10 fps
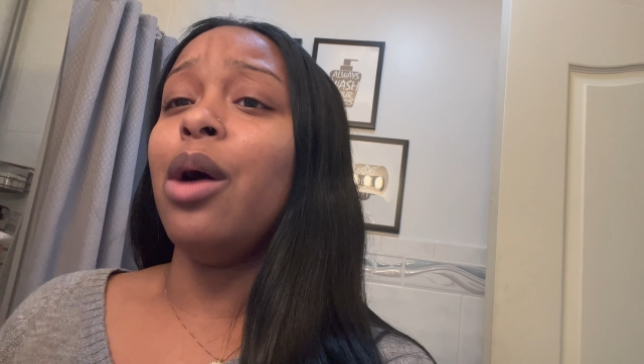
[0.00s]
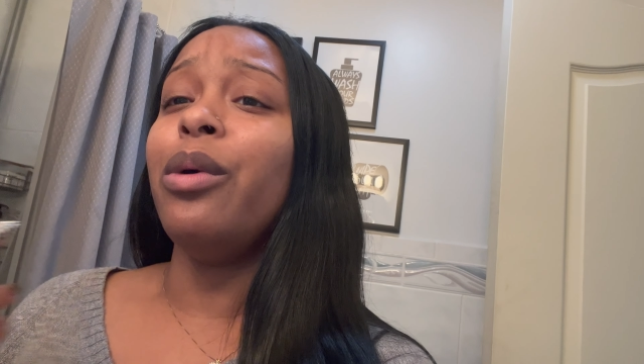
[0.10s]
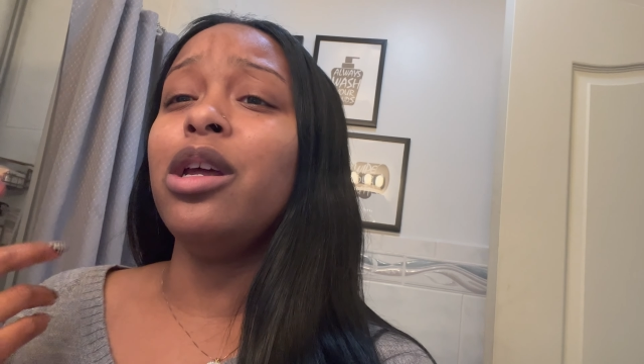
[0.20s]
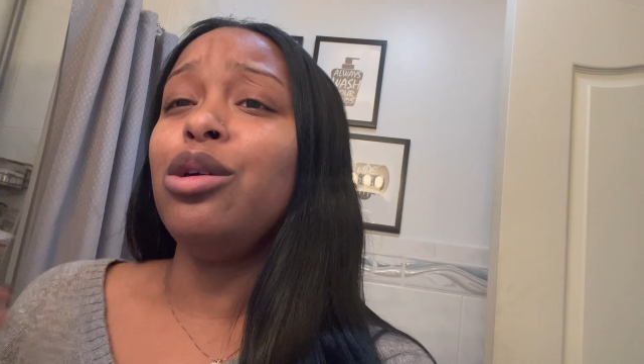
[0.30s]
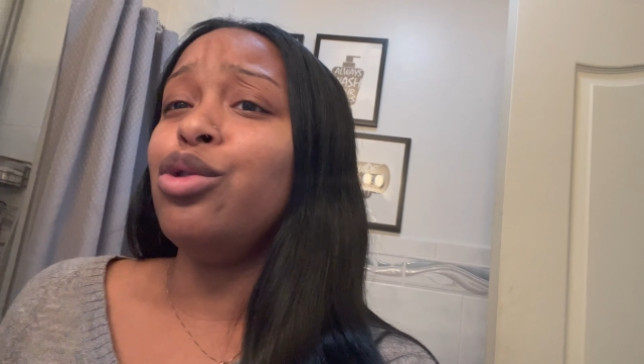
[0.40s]
I
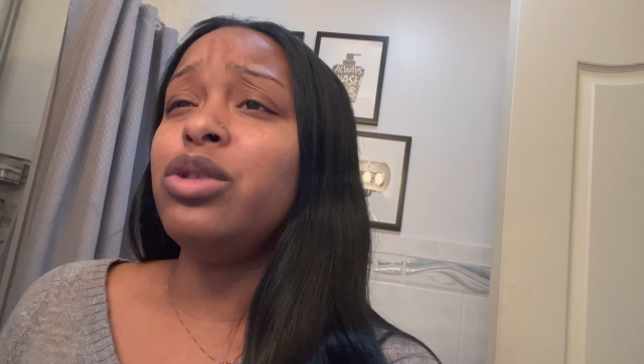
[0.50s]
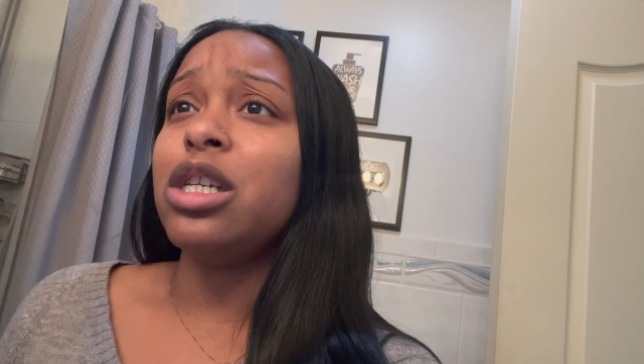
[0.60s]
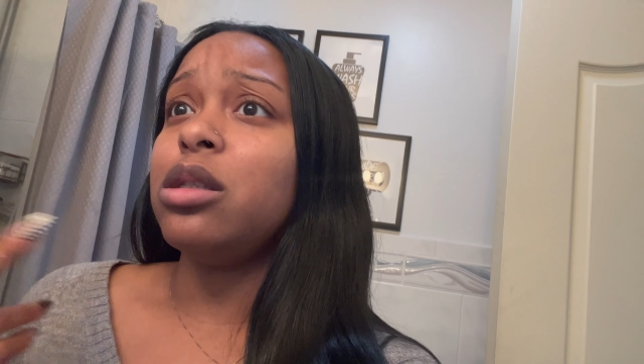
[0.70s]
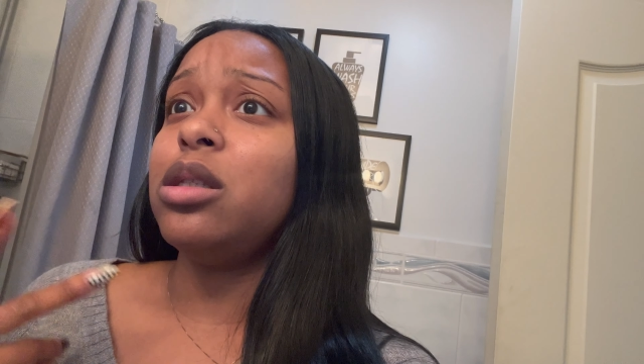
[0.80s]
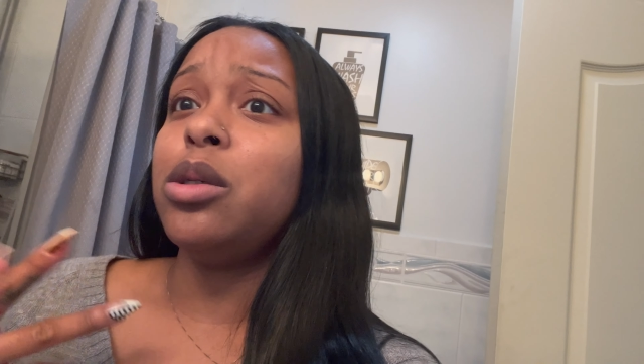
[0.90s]
wouldn't use
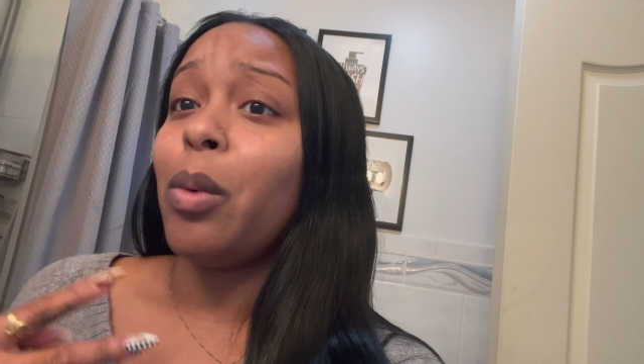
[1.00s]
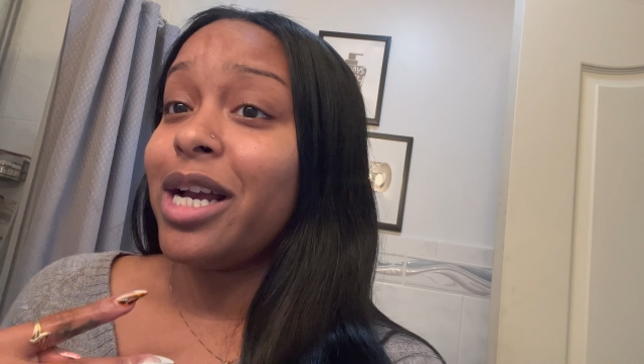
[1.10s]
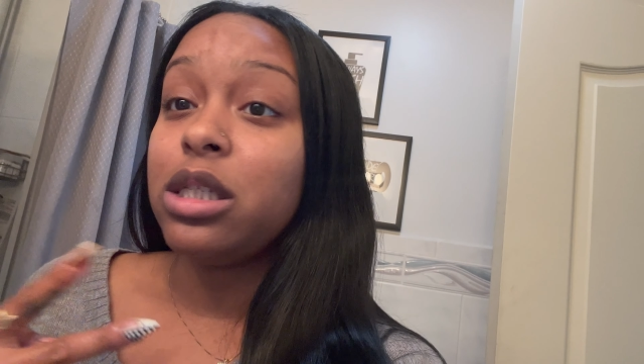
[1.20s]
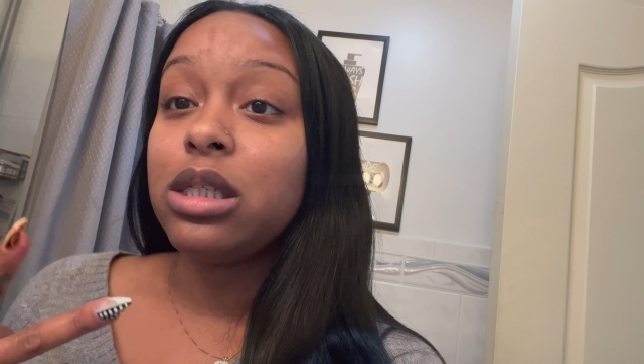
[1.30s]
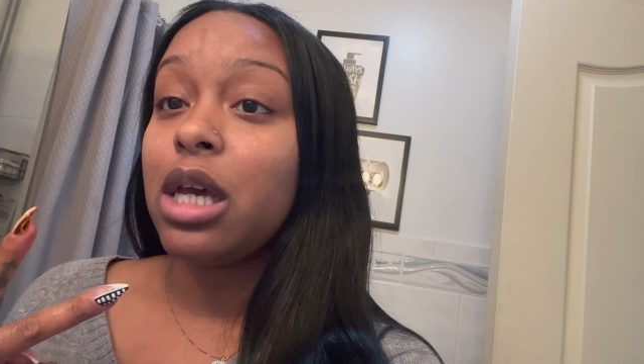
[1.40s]
it
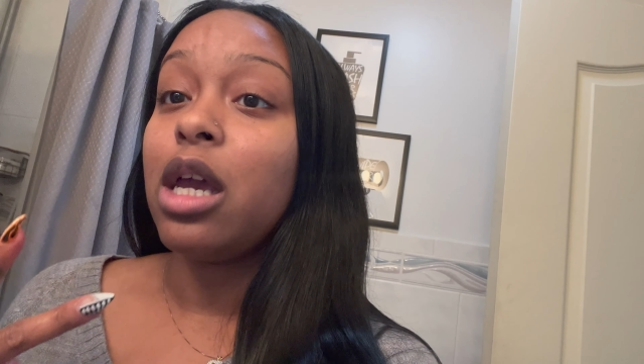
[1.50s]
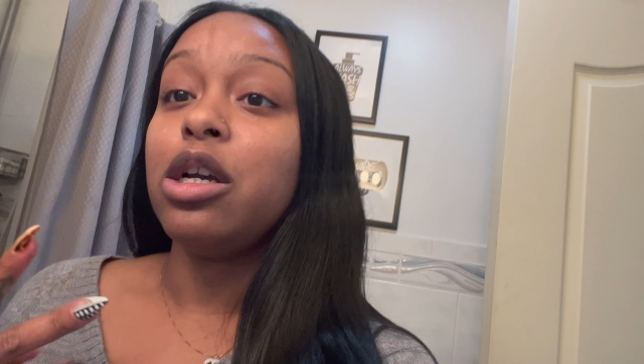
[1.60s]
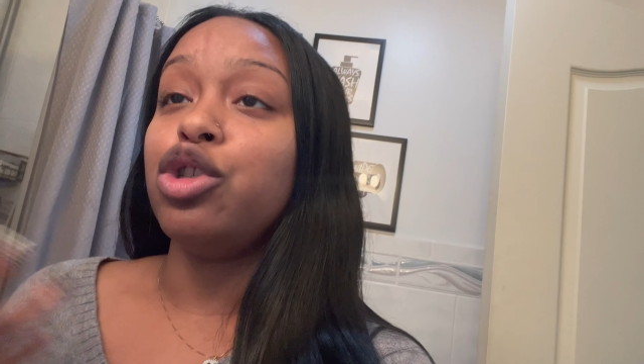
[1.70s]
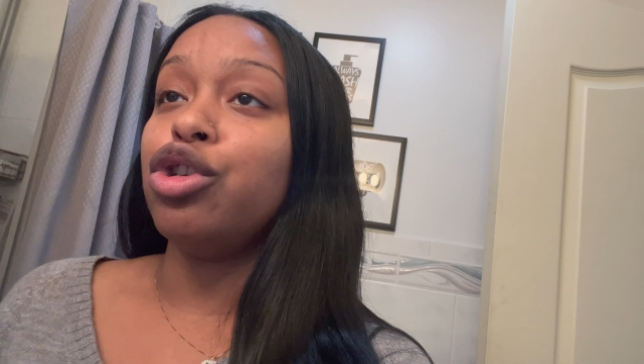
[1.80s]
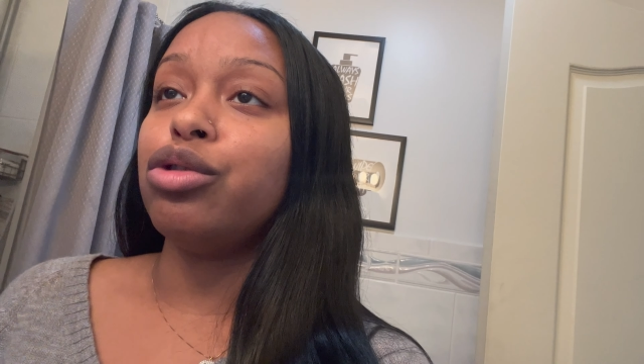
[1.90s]
twice a day
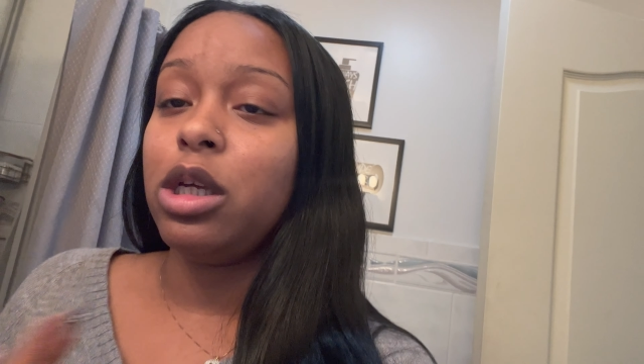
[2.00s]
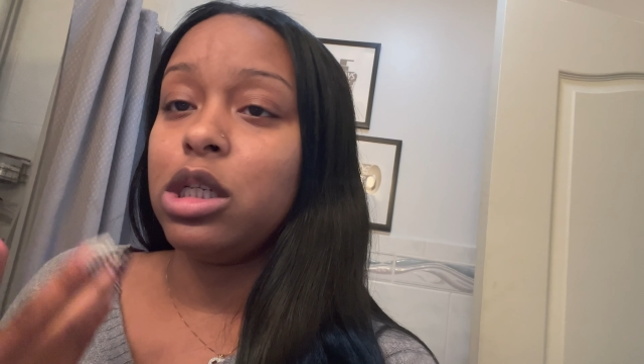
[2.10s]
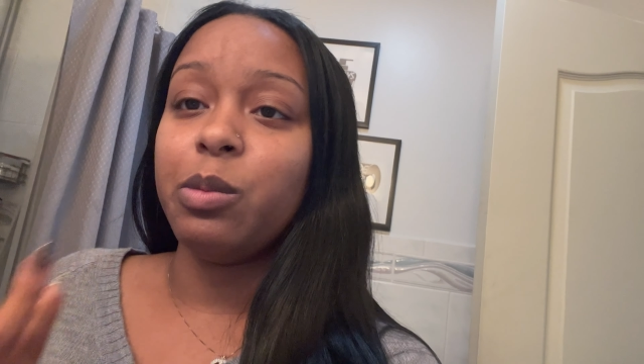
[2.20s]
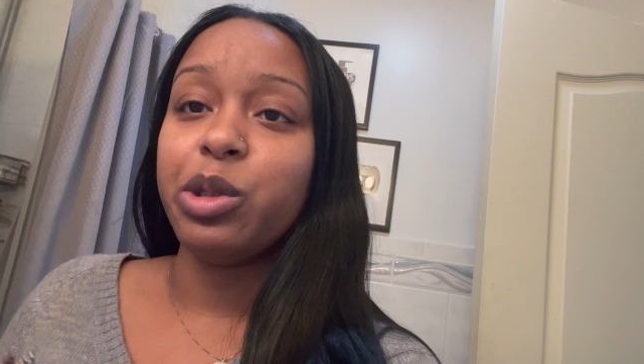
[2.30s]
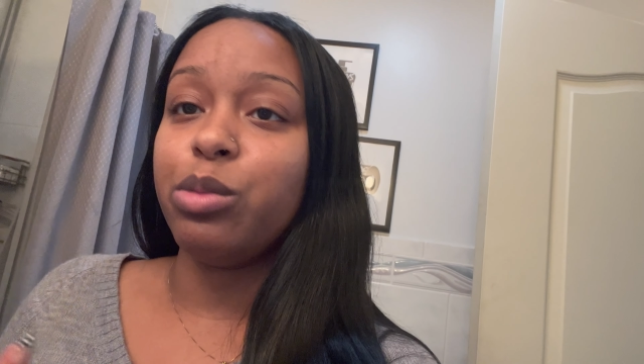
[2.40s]
because you know
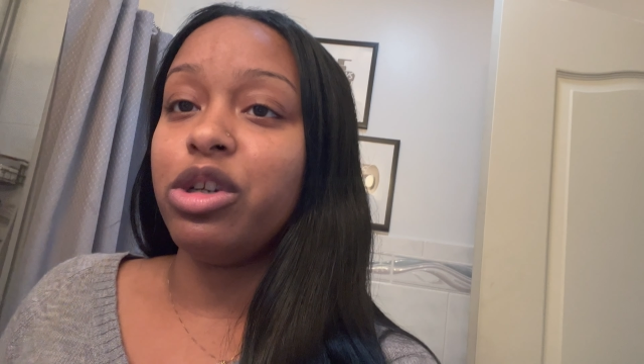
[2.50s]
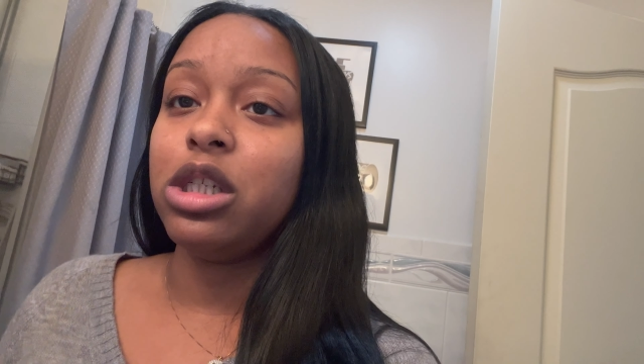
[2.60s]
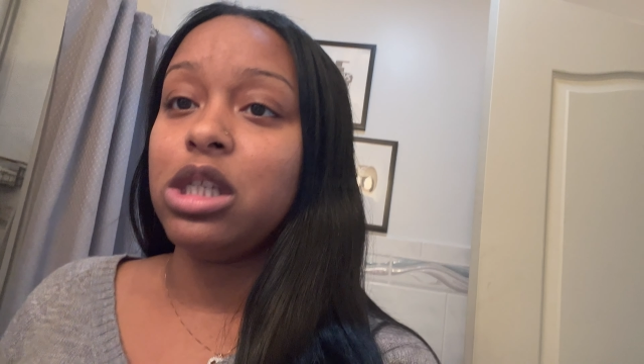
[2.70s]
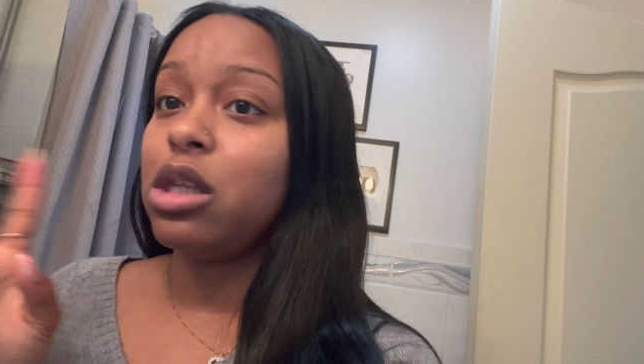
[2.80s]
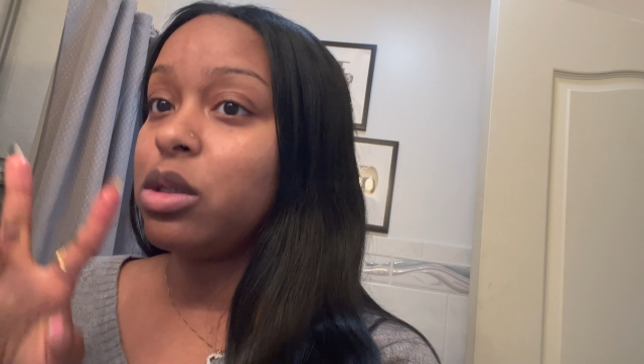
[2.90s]
you're supposed to brush
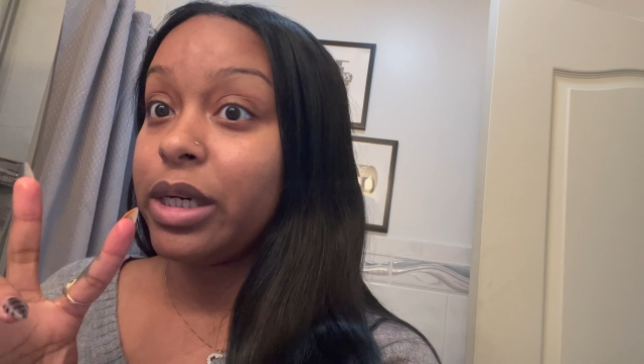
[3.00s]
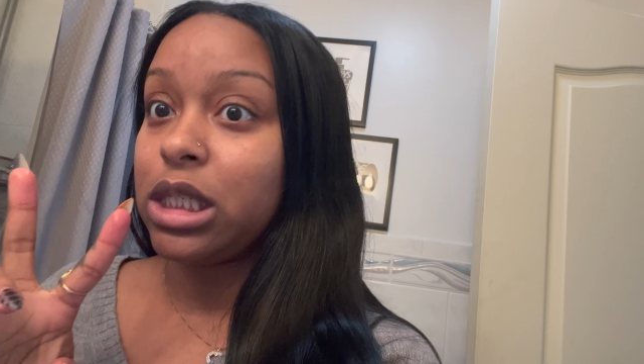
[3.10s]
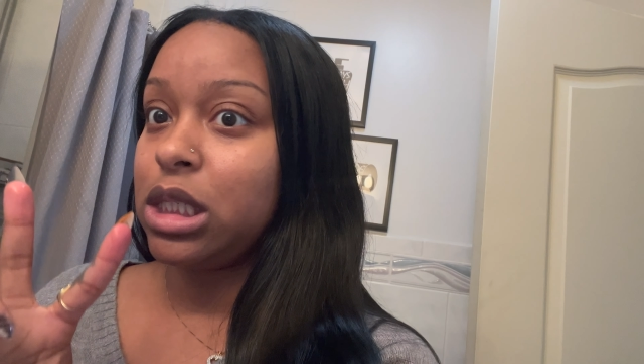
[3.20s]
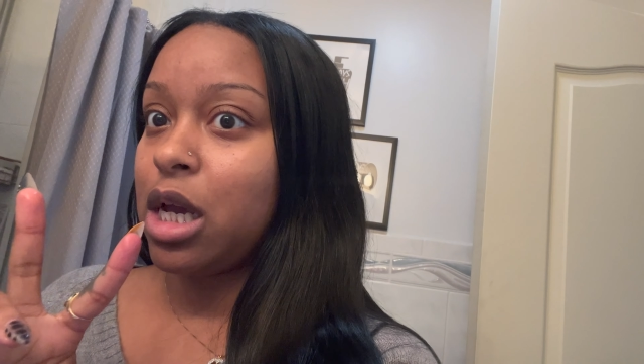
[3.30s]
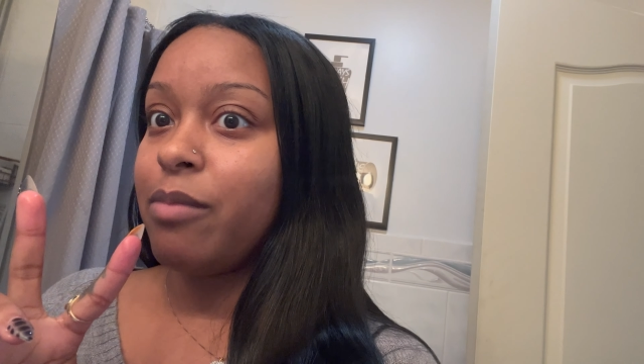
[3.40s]
your teeth
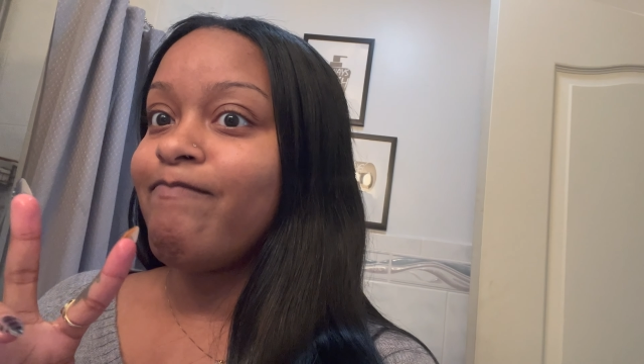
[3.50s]
twice a day.